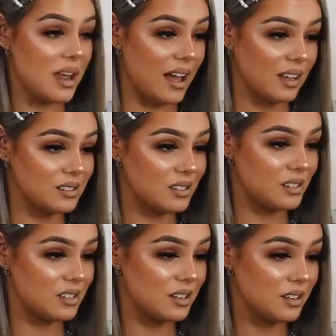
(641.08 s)

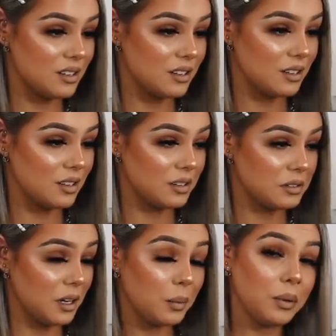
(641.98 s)
next.
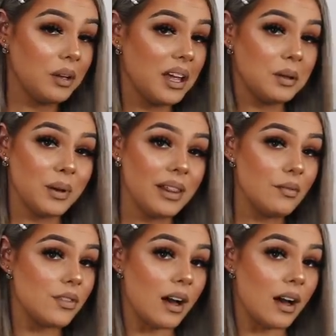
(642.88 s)
And we love